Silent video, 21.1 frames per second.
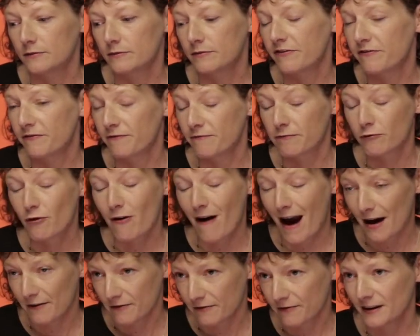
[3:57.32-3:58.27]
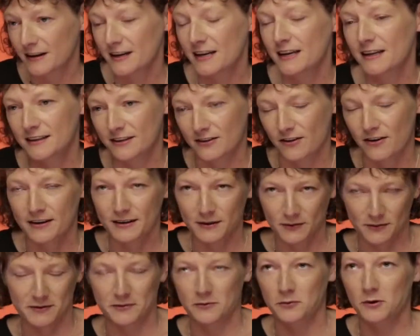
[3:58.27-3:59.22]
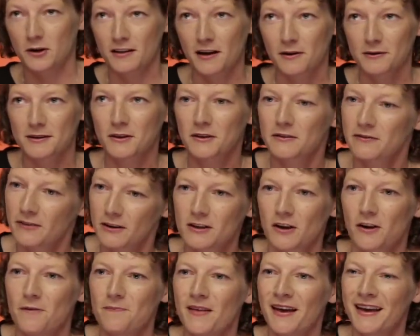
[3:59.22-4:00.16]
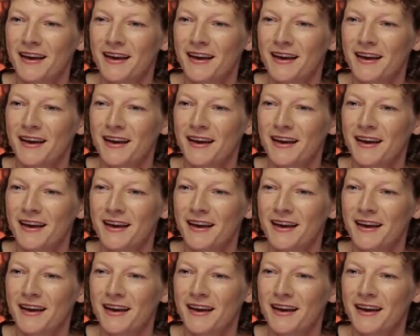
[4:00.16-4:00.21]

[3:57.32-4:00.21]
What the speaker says: Crowdfunding, sorry, it's the word I was looking for. So